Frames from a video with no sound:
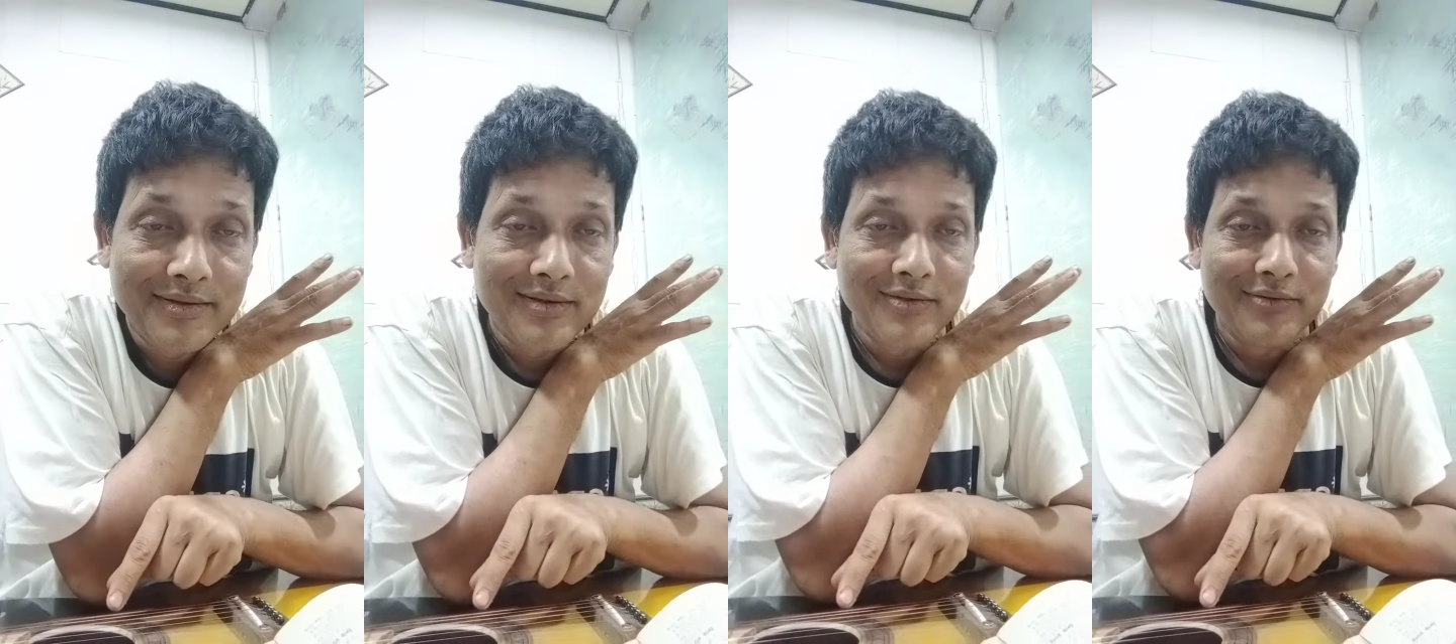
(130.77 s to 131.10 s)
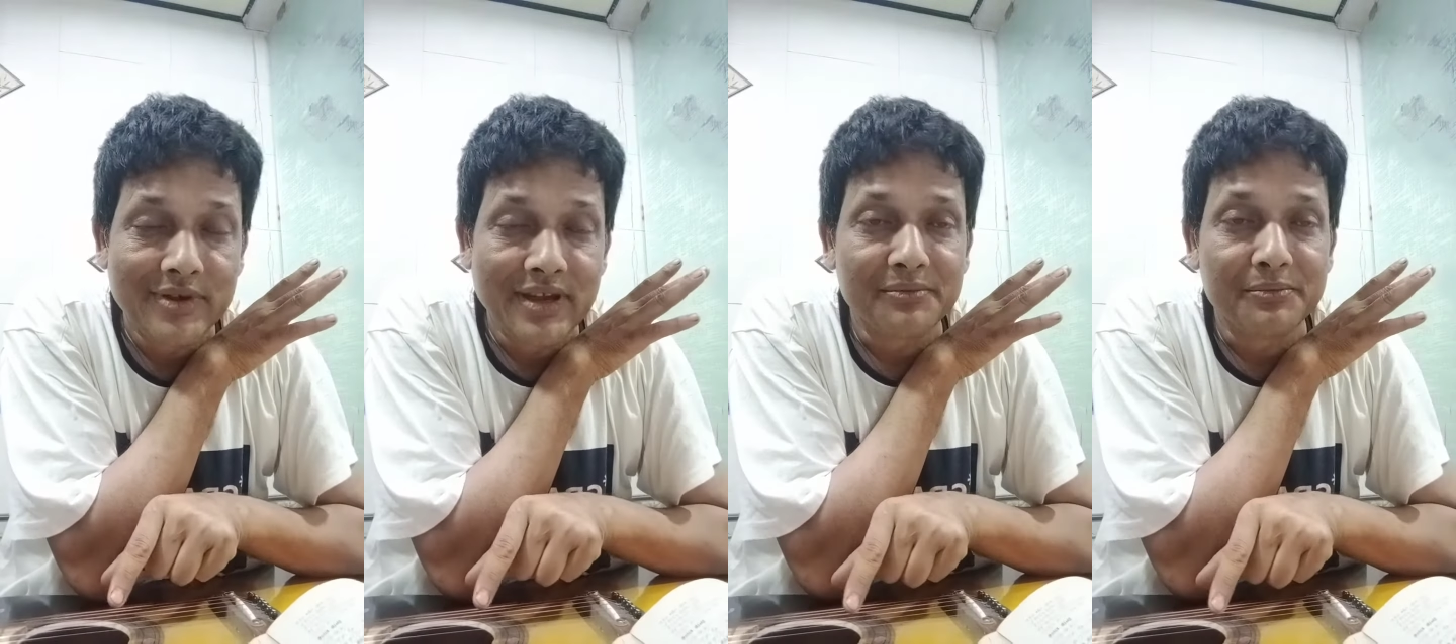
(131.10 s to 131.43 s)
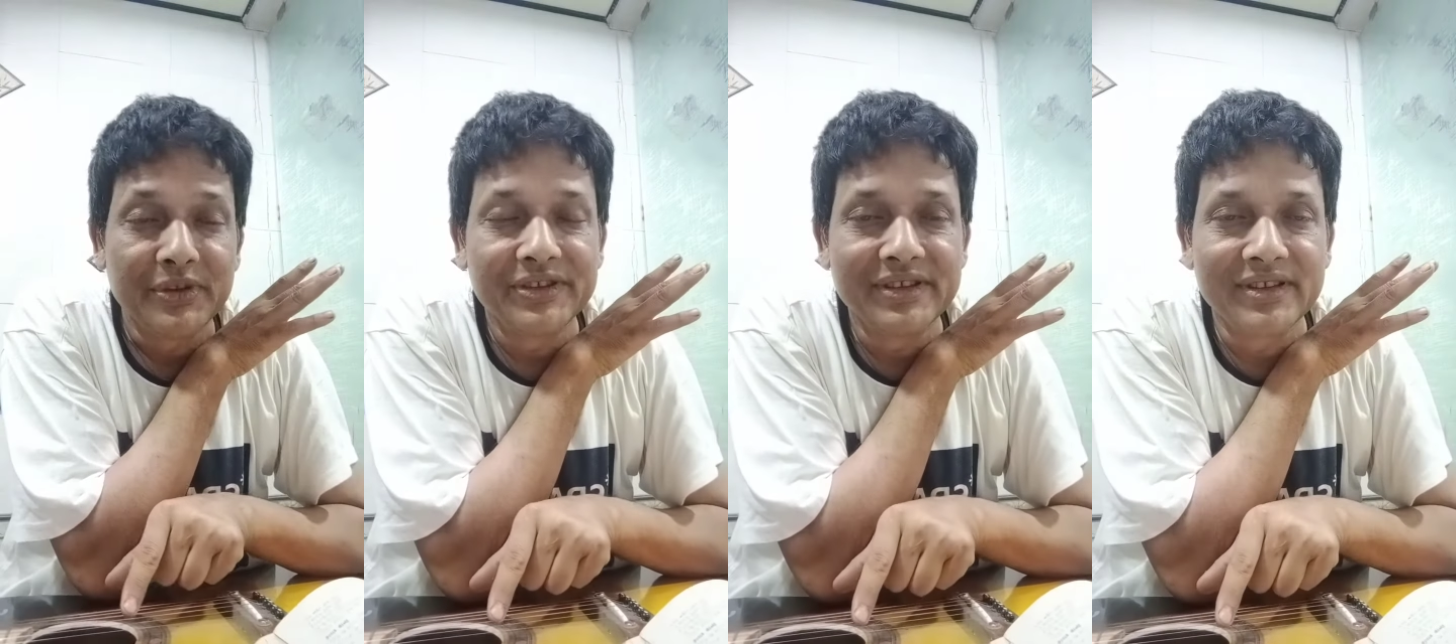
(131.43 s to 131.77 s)
We are
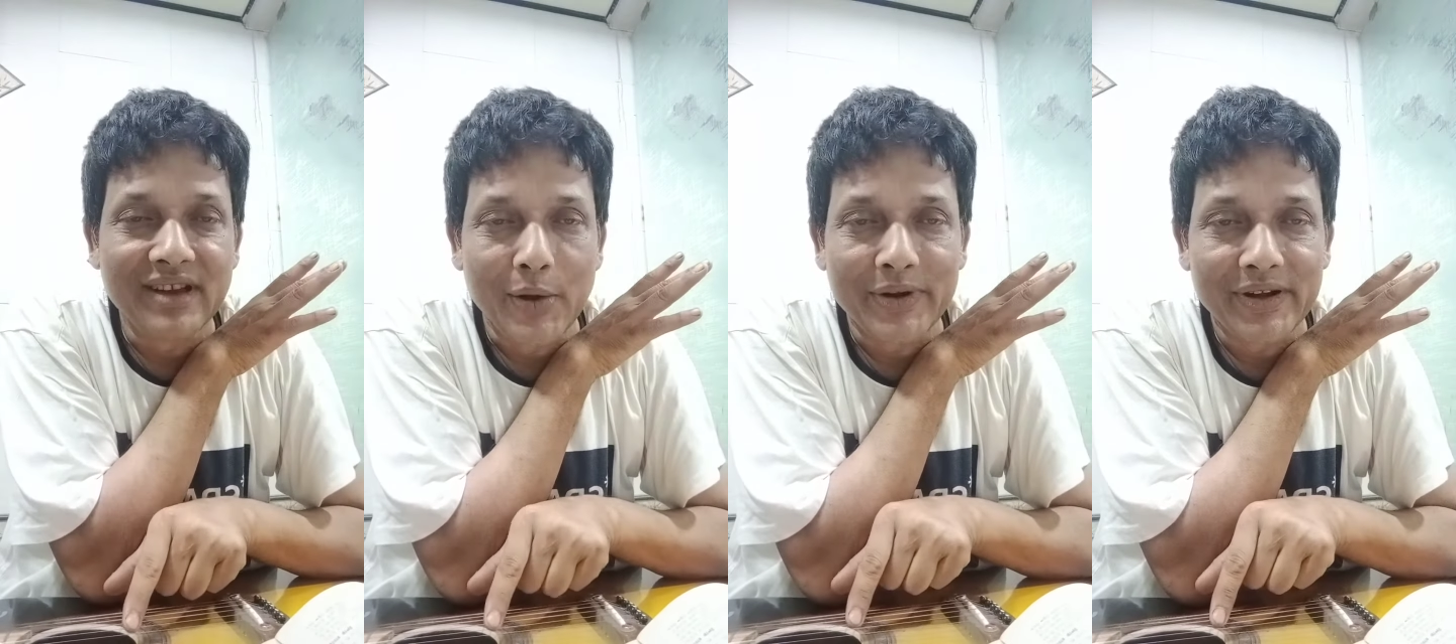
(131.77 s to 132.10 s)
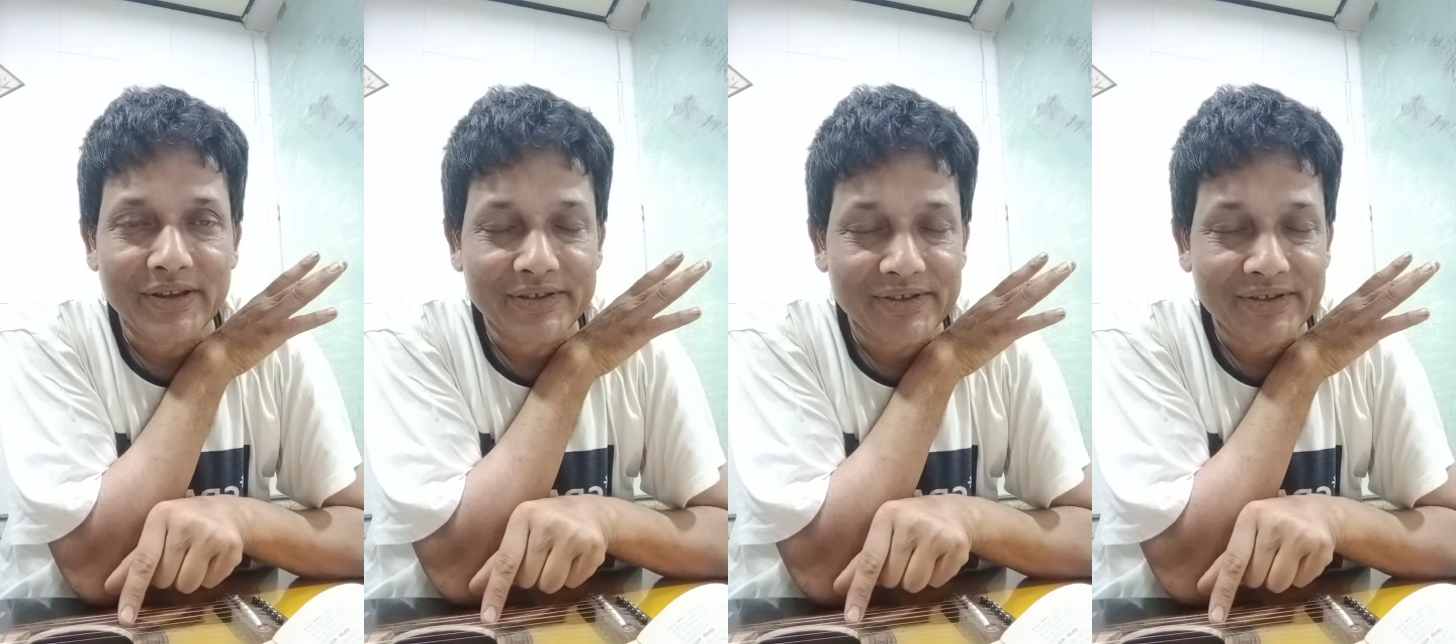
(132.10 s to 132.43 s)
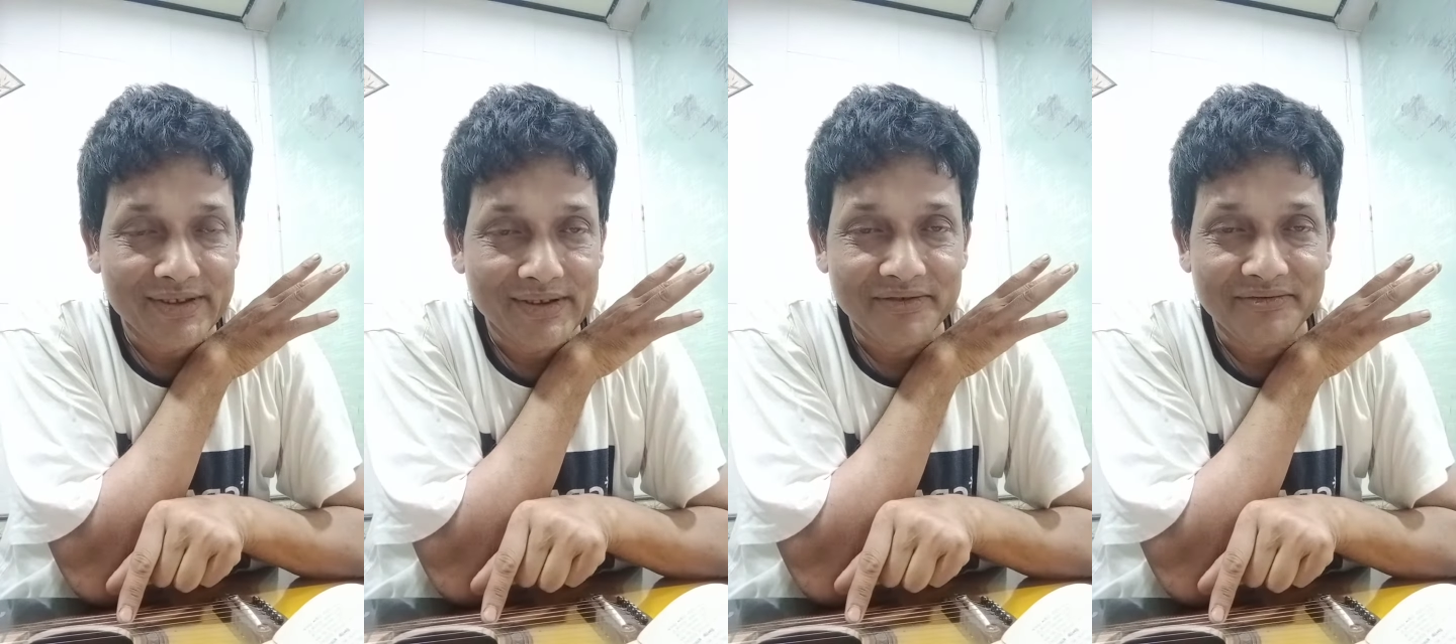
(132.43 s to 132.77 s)
busy nowadays,
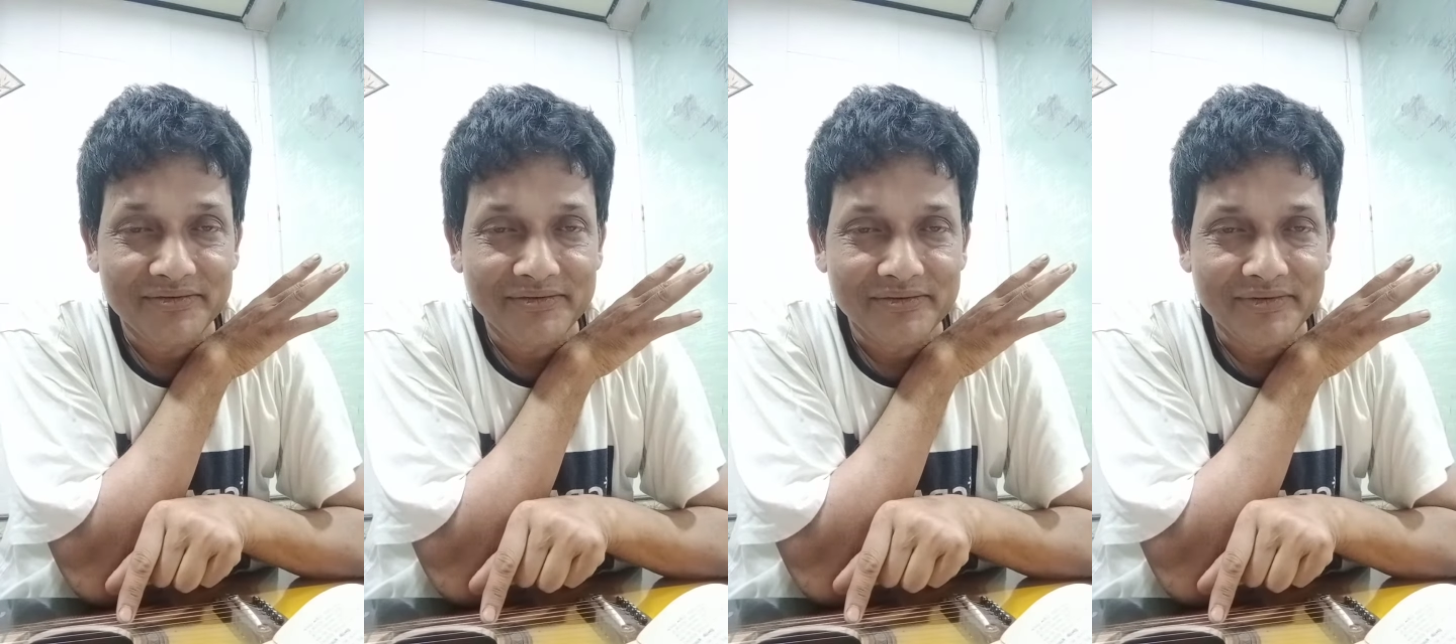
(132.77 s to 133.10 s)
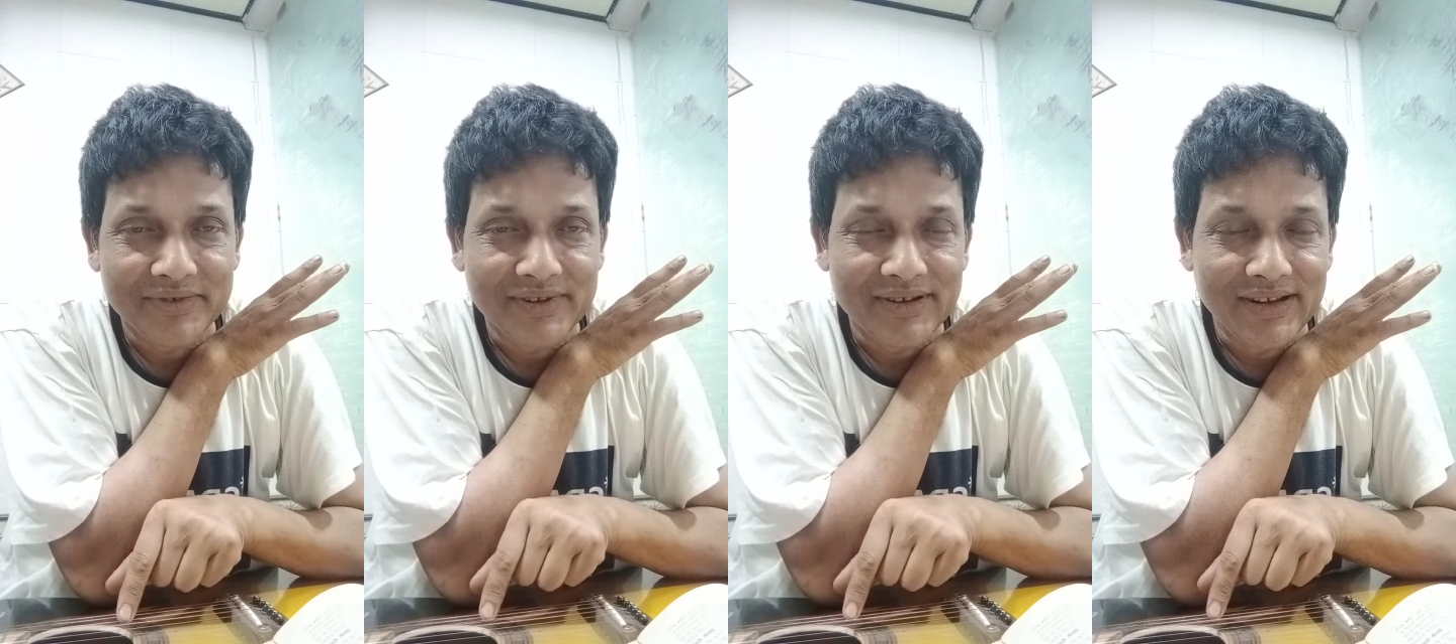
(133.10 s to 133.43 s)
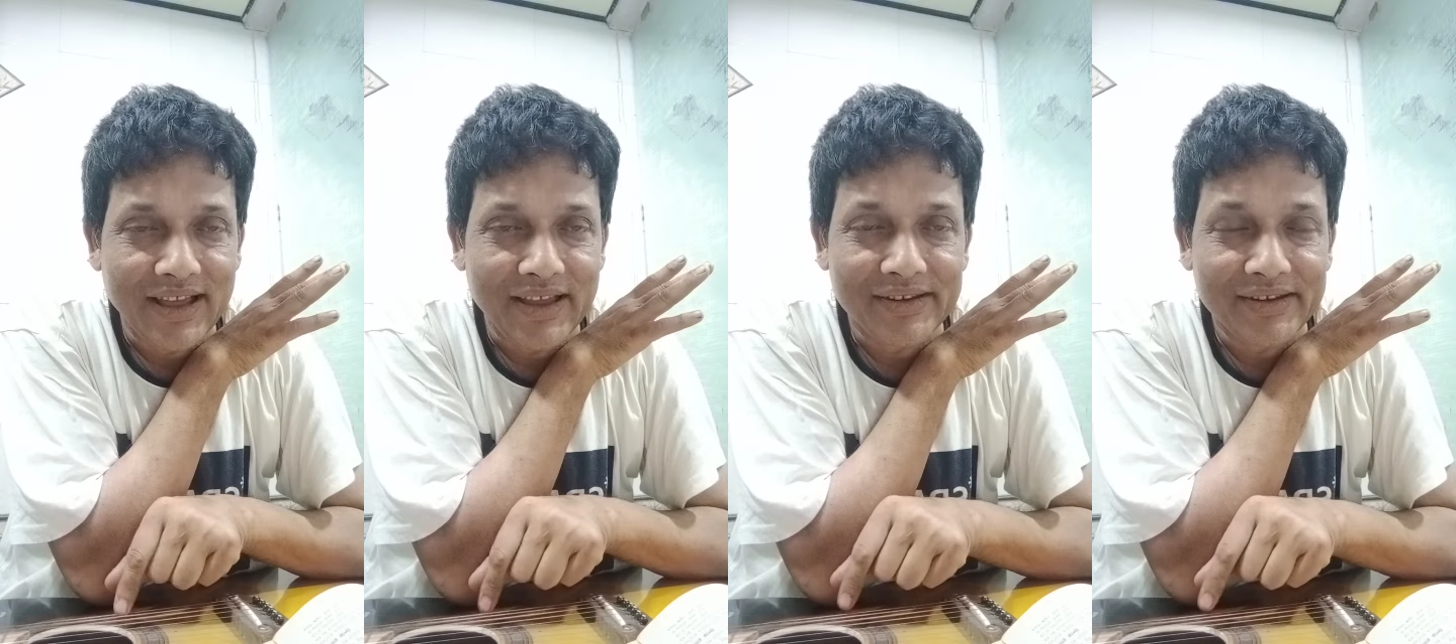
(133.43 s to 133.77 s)

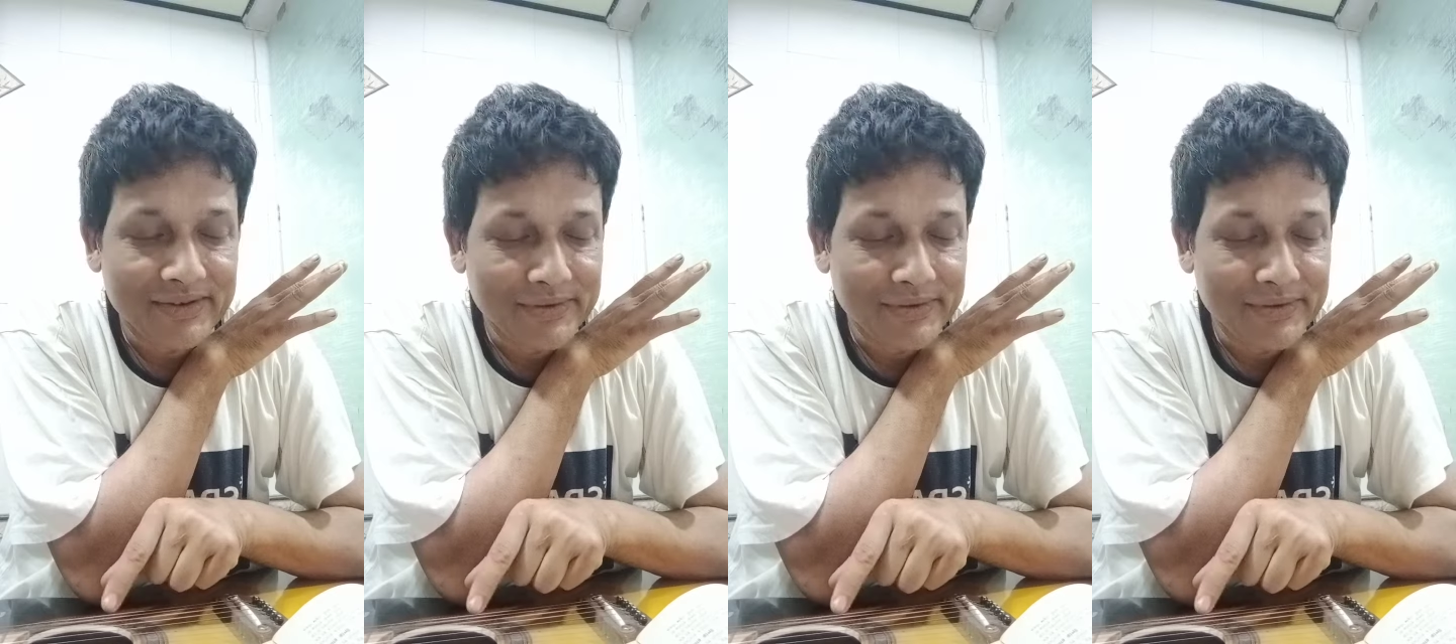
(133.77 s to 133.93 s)
like